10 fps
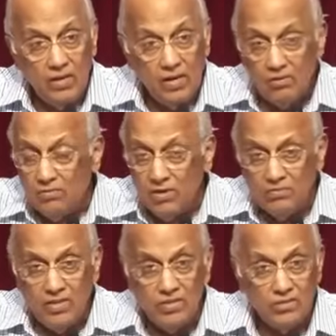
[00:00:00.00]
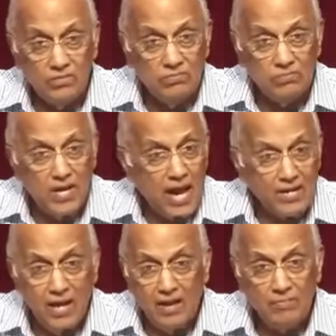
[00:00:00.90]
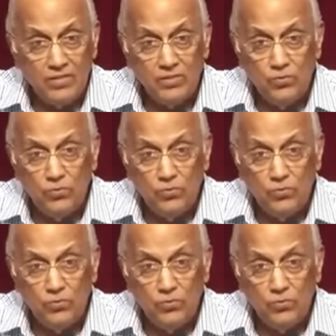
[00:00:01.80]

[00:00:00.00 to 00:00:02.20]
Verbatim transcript: Get rid of these bad habits.